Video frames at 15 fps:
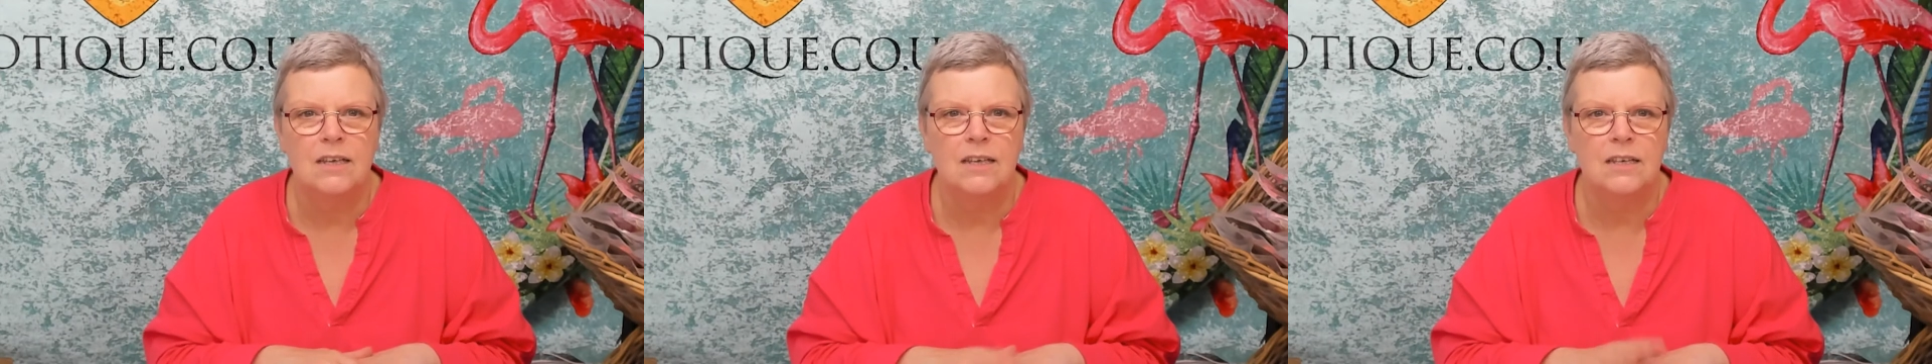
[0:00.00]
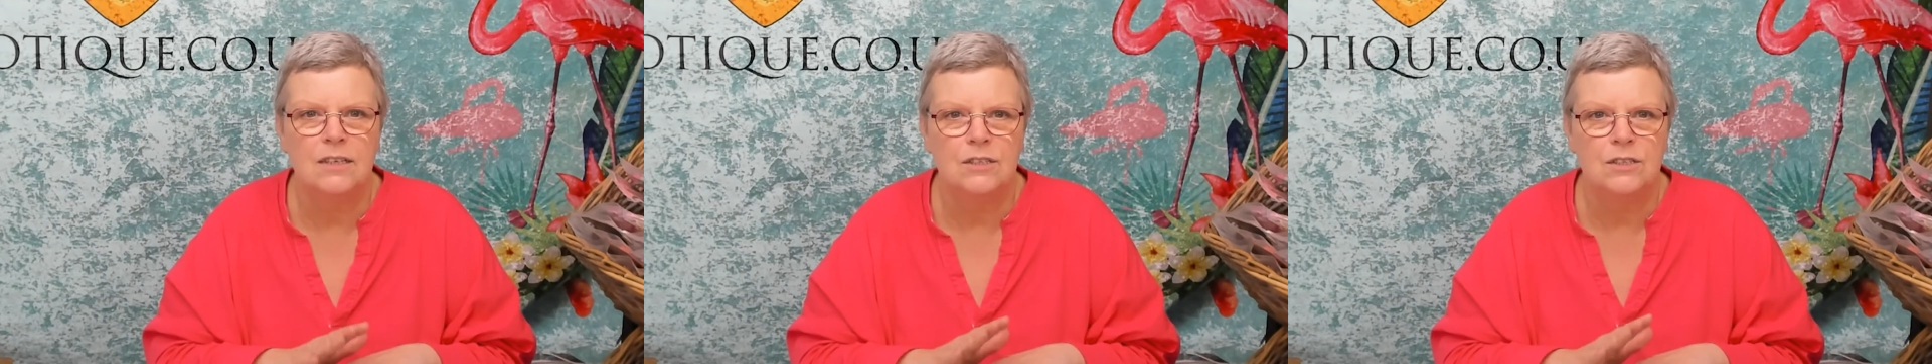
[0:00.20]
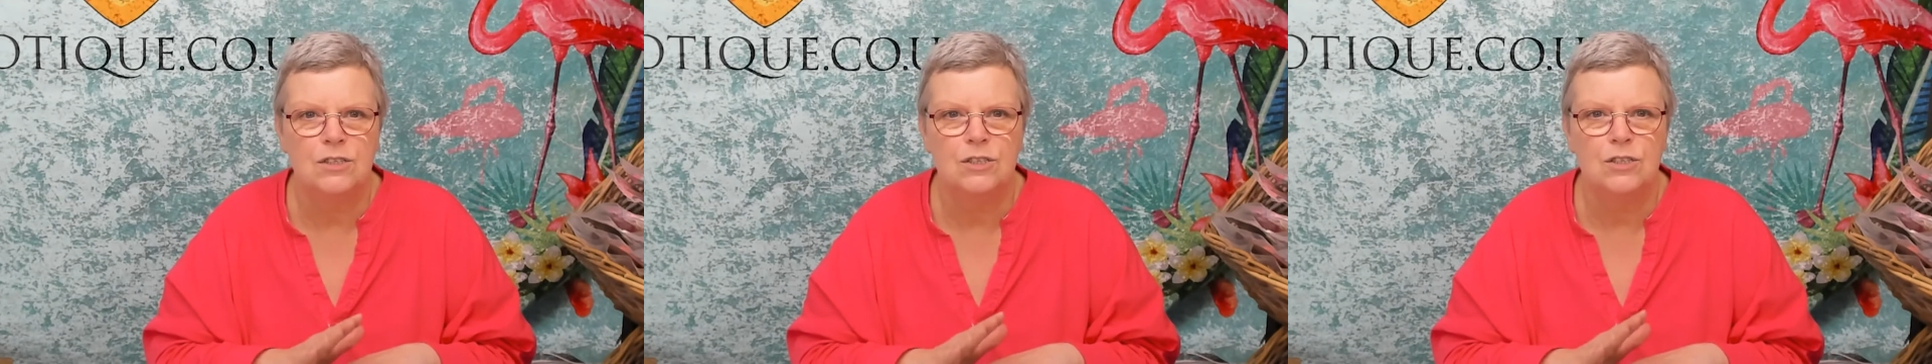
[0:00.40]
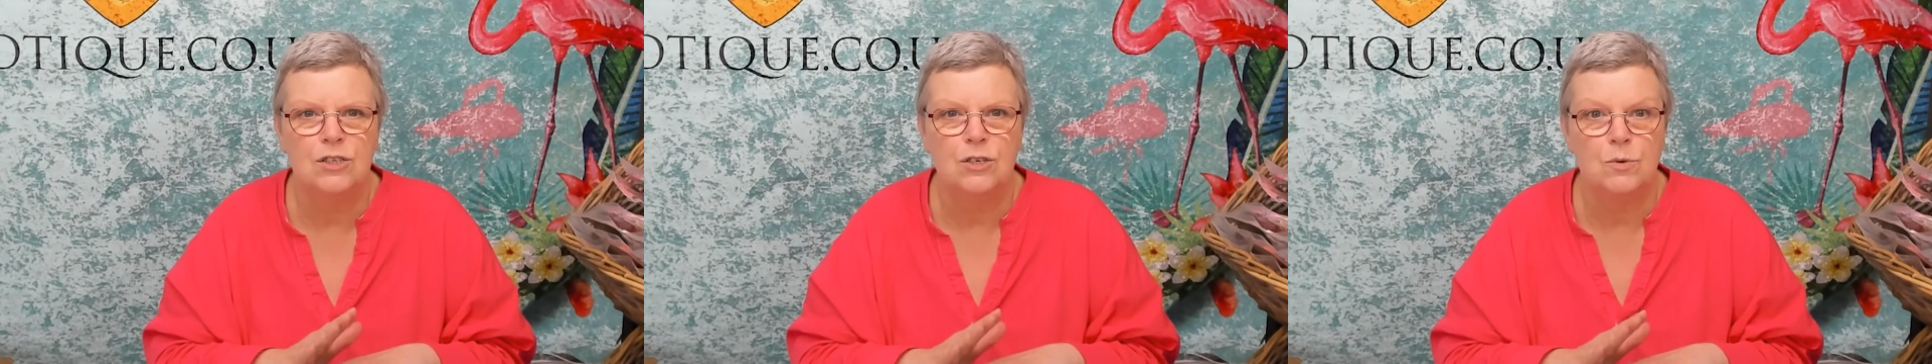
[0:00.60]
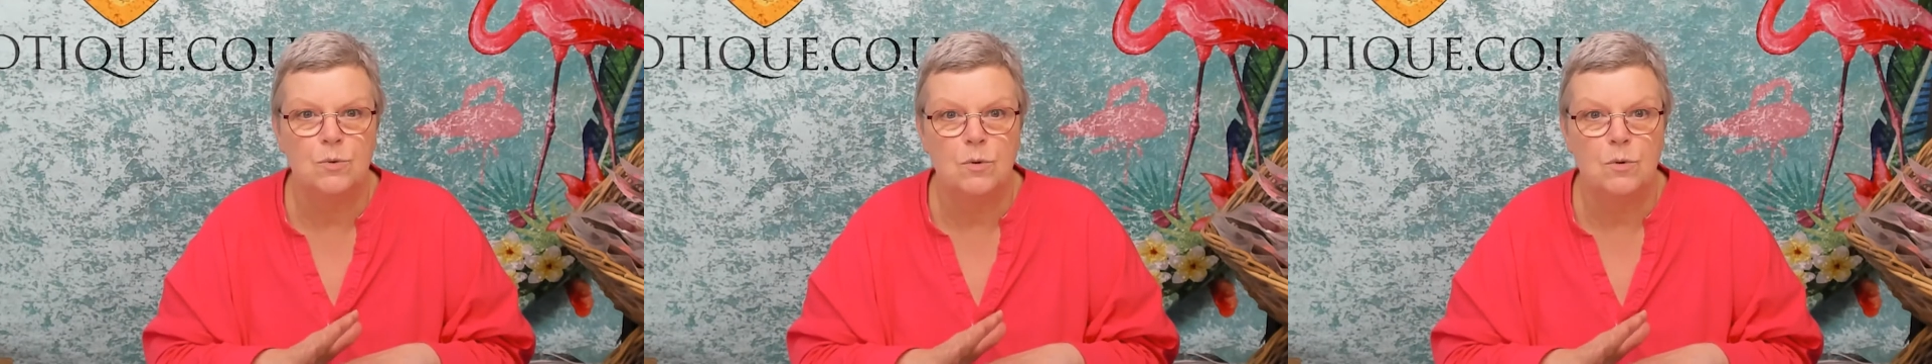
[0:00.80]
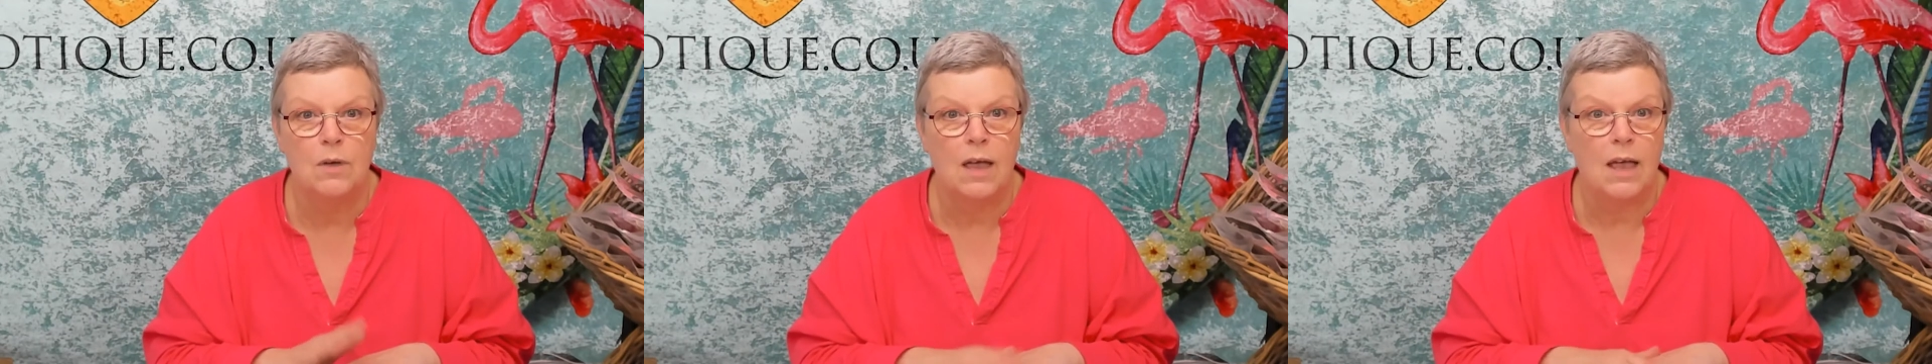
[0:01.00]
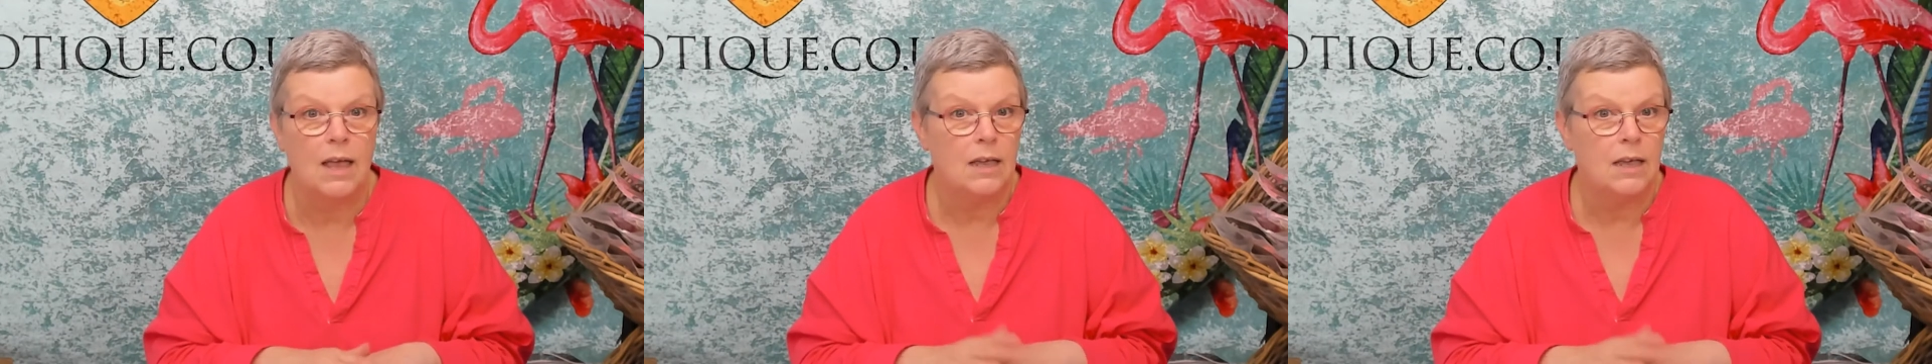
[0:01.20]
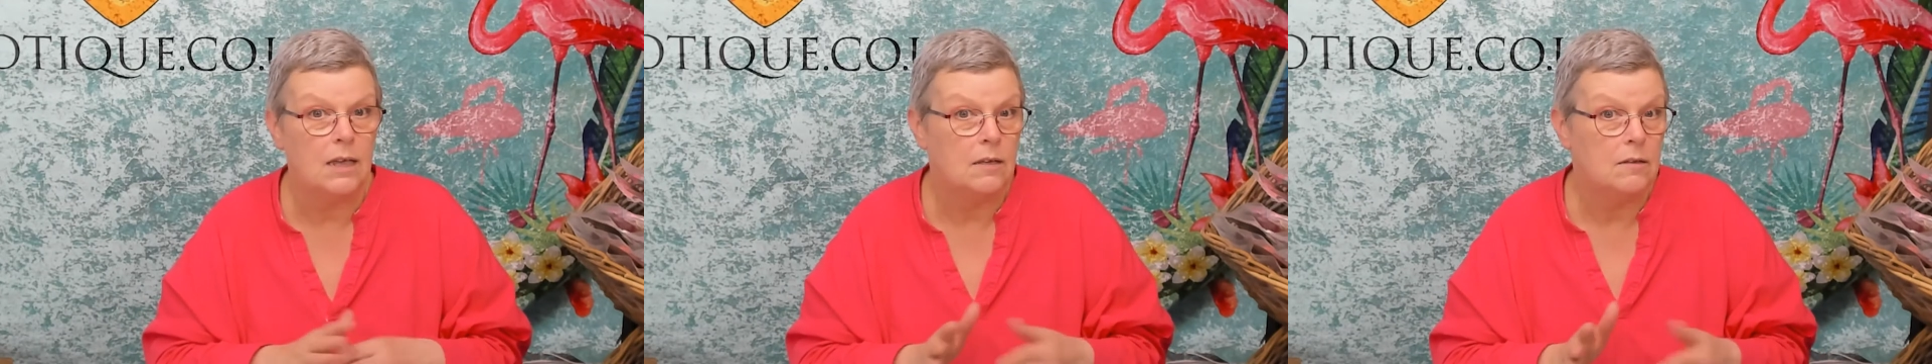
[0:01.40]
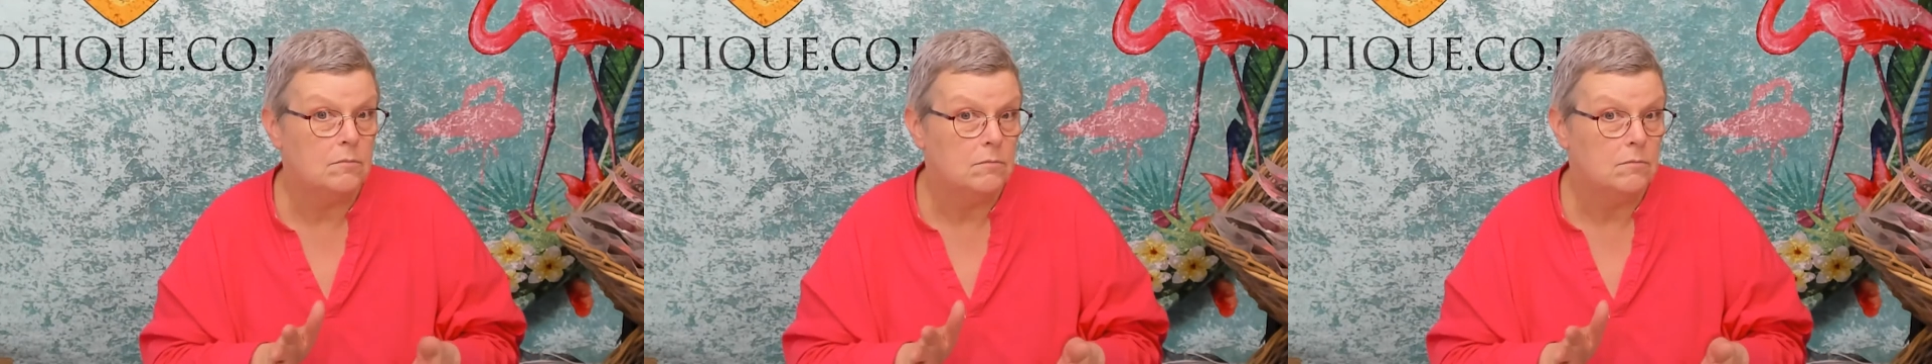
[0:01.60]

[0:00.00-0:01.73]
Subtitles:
into a